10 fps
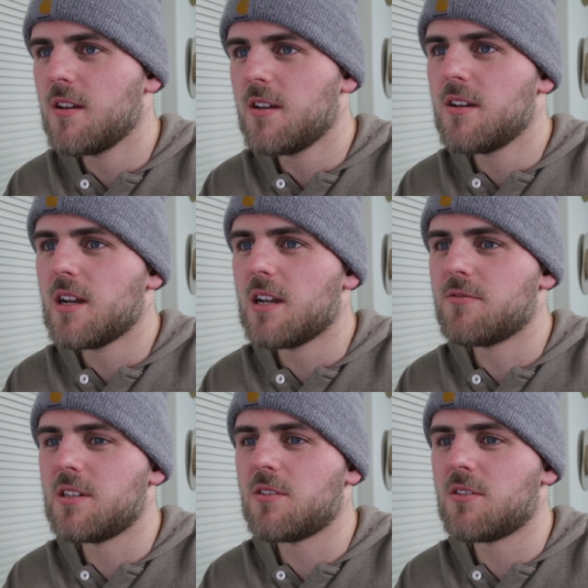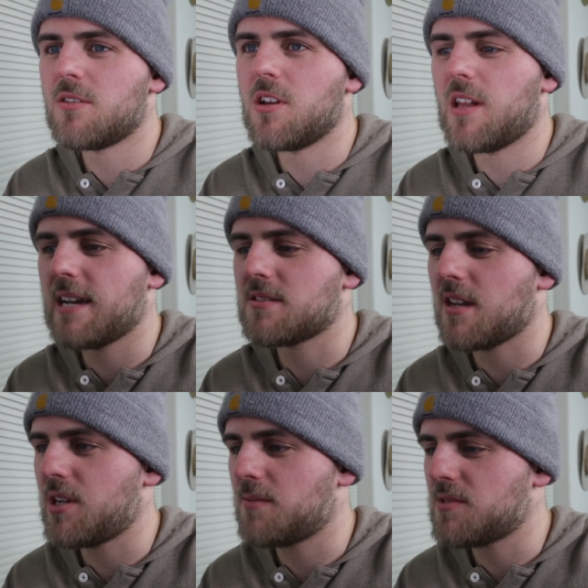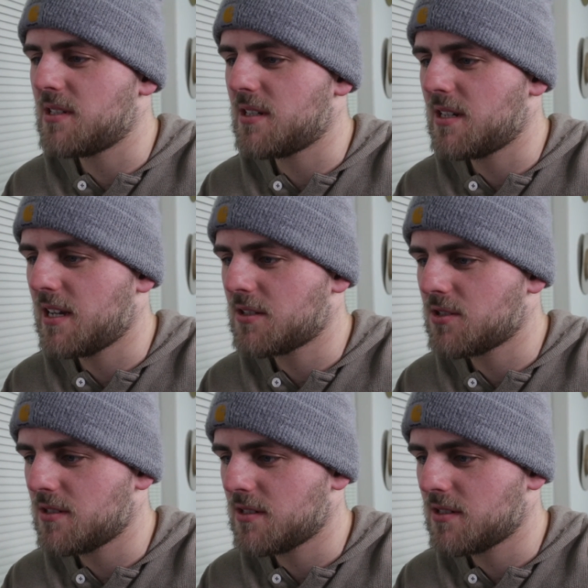I really don't know the last time I updated it, actually.